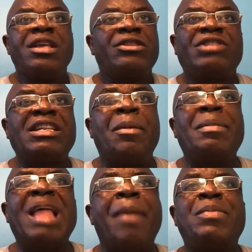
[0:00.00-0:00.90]
Satan
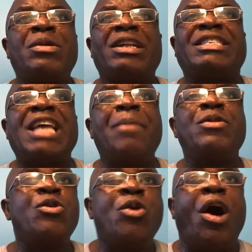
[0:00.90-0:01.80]
will not be able to
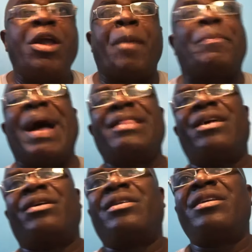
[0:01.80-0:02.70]
tempt you or your partner.